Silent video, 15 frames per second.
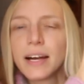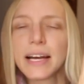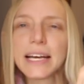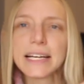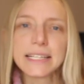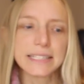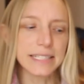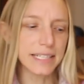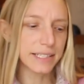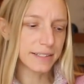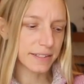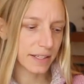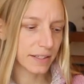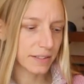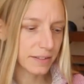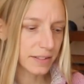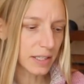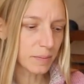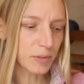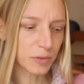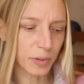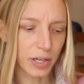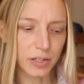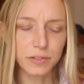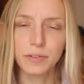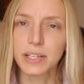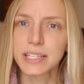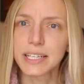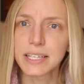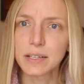And it's a seamed sweater,
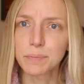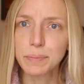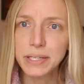so I knit it in